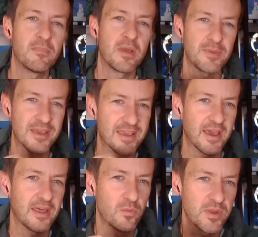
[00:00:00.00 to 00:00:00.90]
maybe
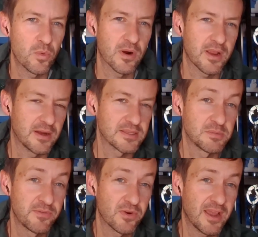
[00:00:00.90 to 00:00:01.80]
again be working on
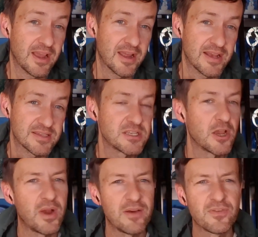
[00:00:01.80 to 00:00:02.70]
some of your AI
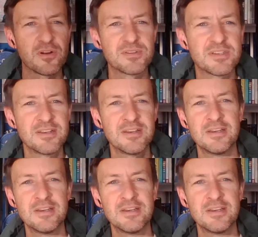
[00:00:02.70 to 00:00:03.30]
SEO efforts